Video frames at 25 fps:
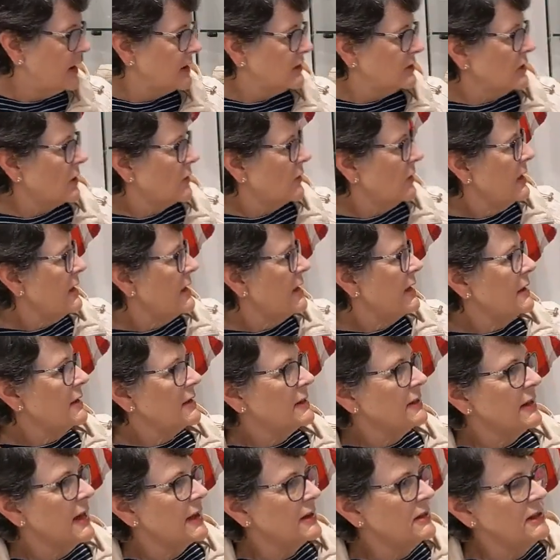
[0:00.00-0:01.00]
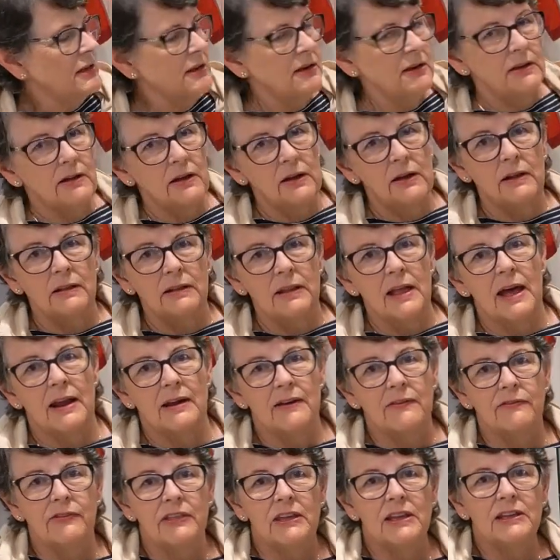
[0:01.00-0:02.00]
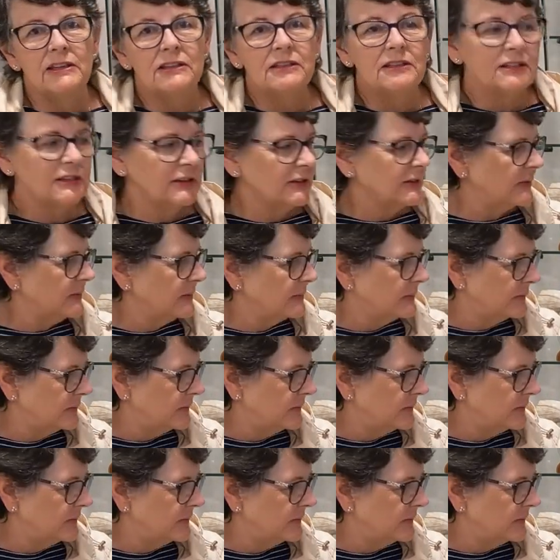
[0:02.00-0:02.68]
So he collected a lot of these too.